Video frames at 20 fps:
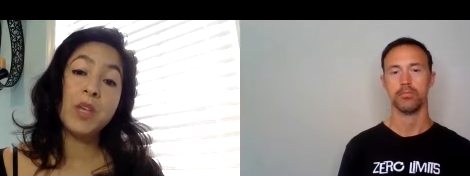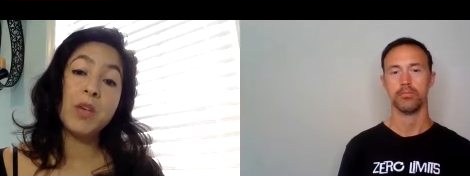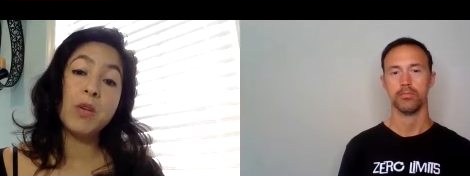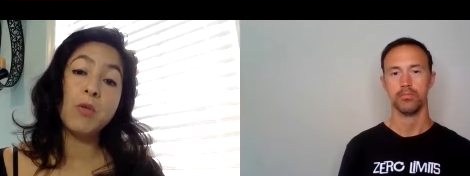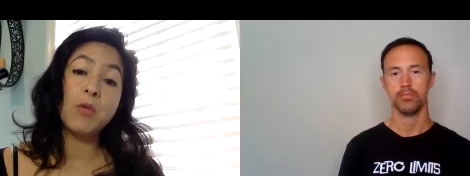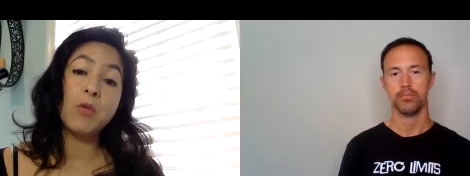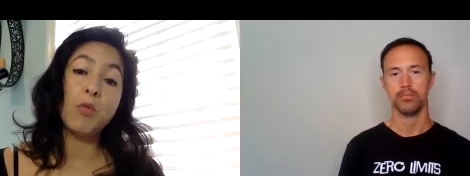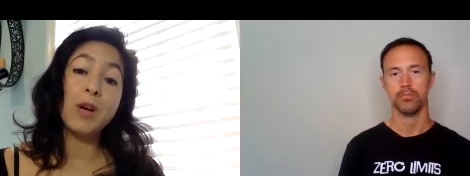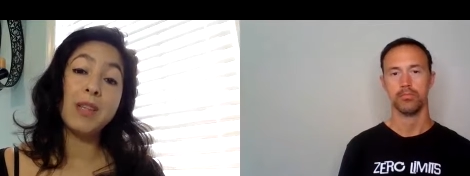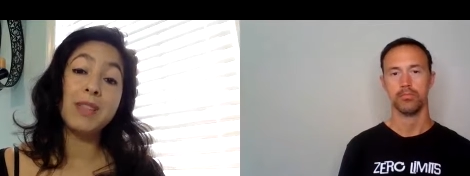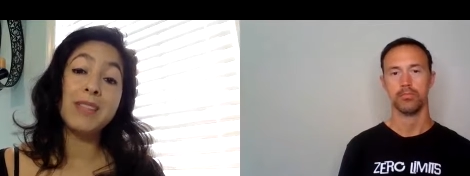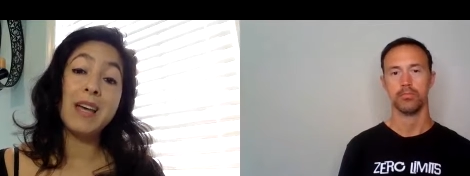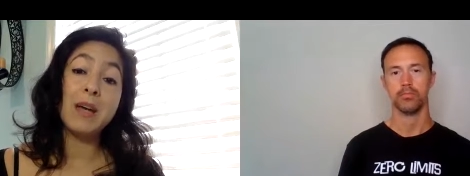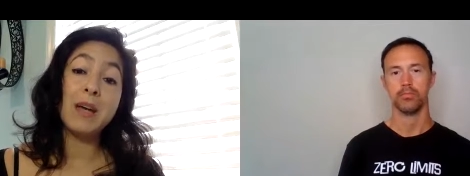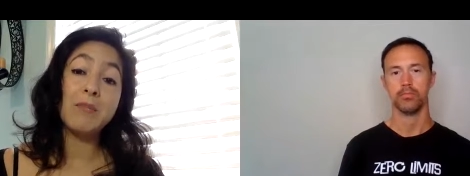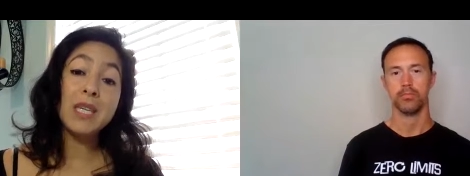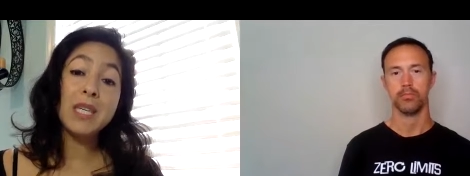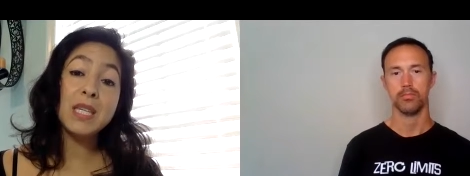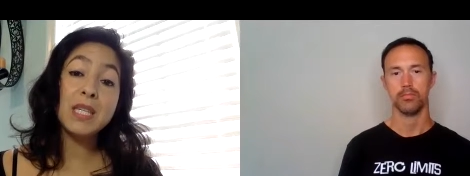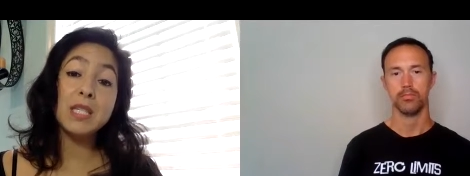Speaker 1: What that
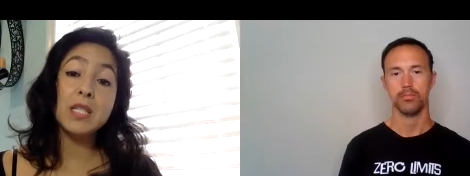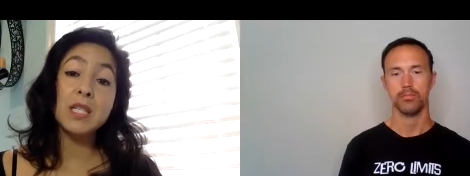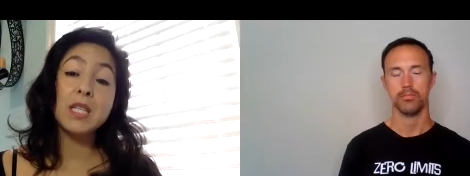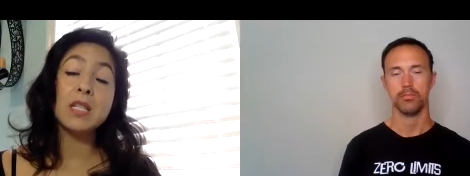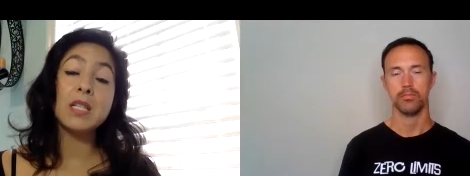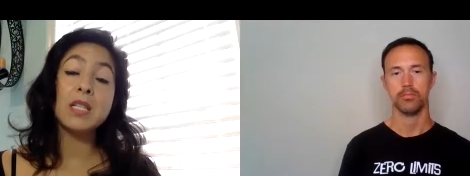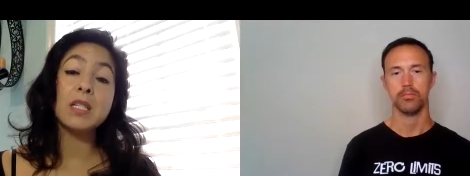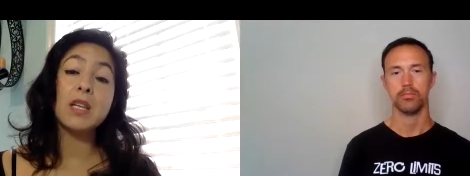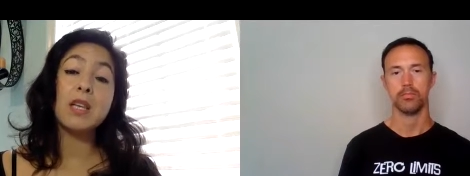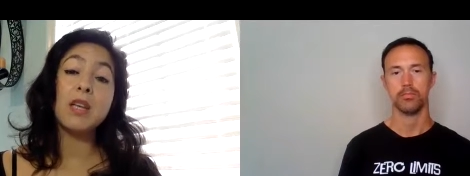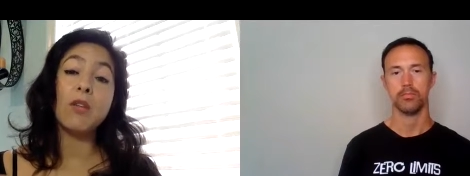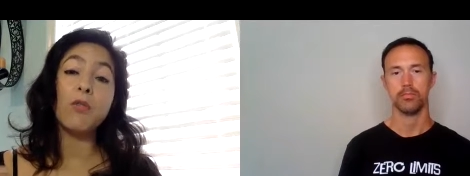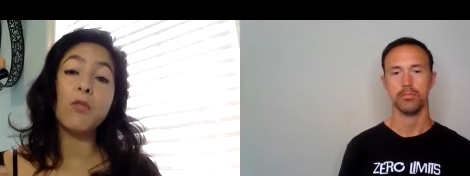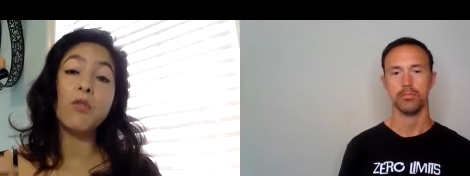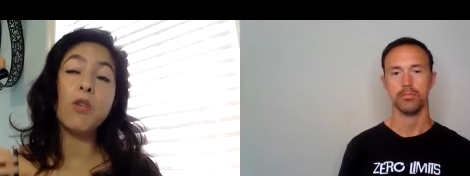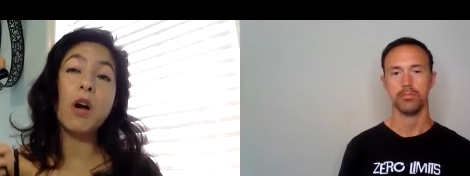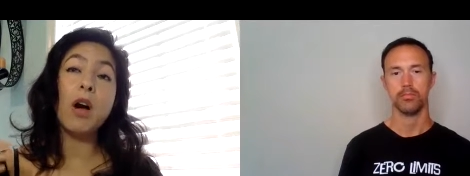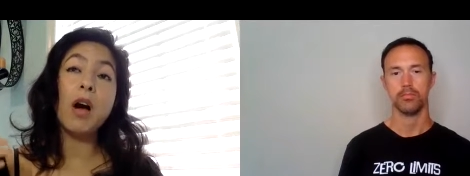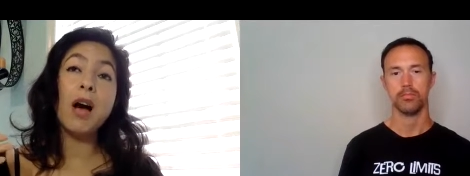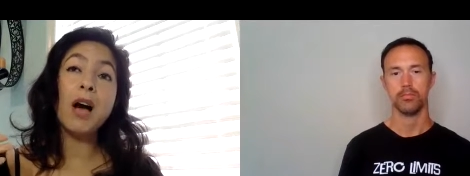means is if
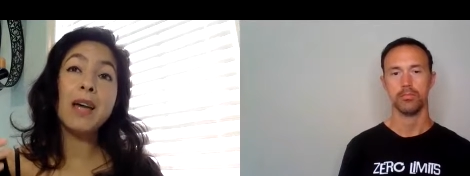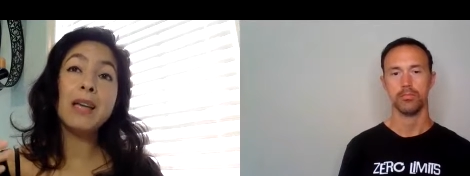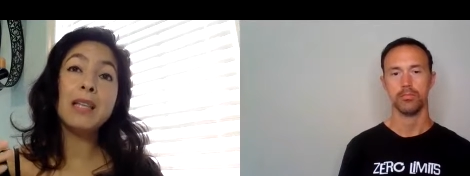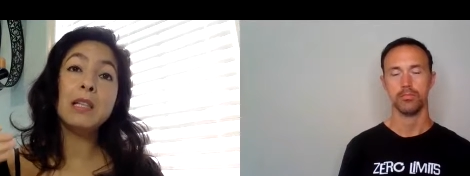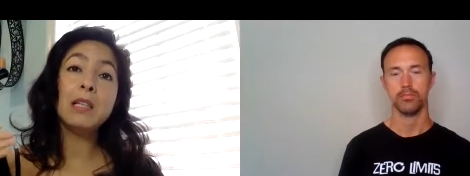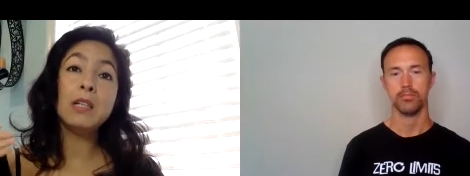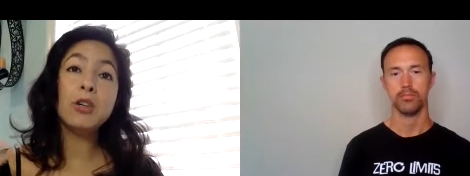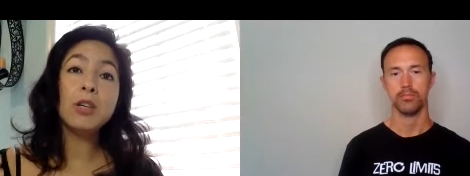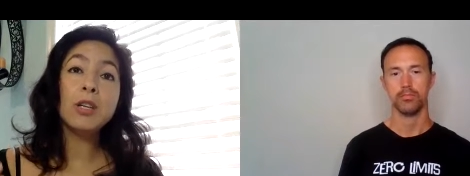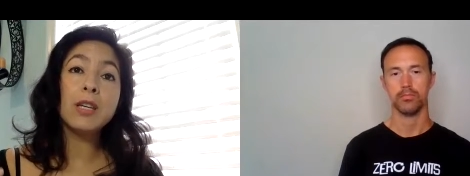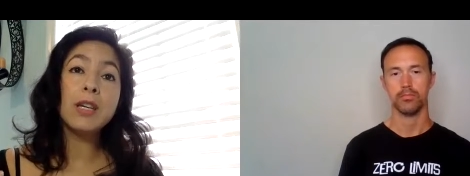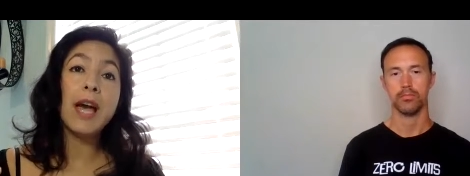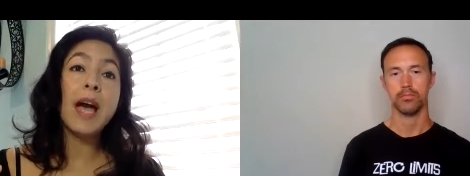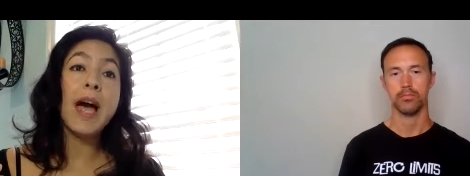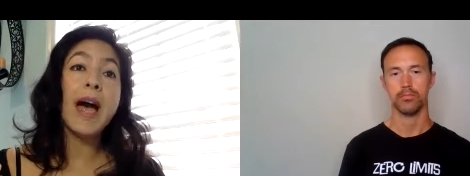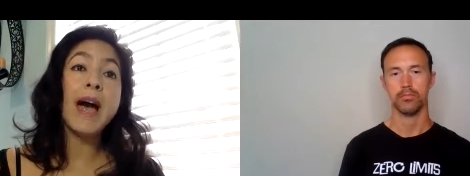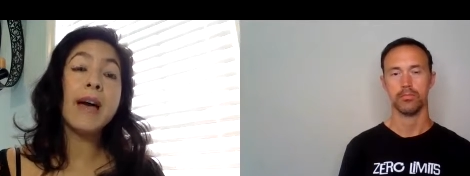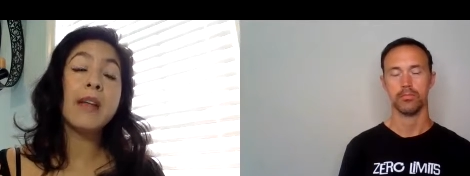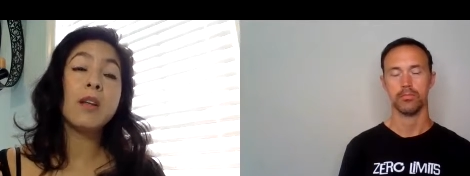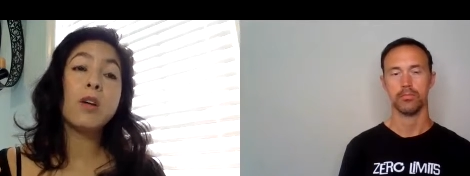I look
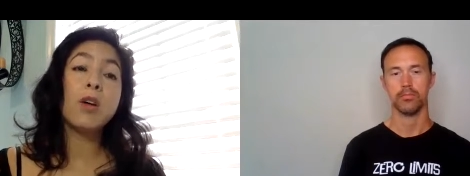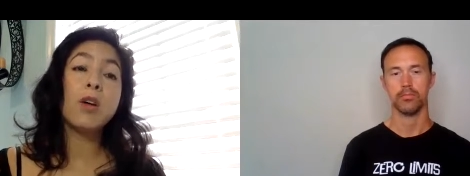at